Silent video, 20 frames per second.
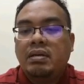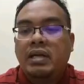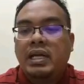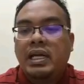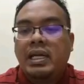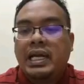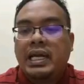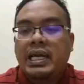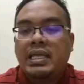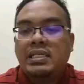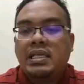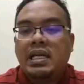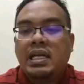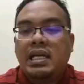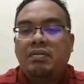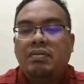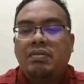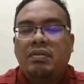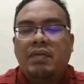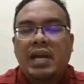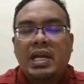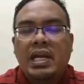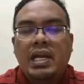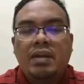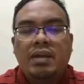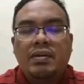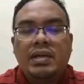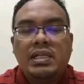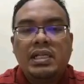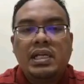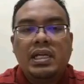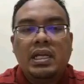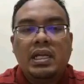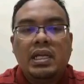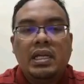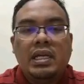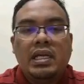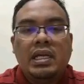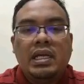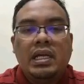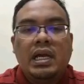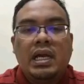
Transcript: Okay, like I say, if you have any question,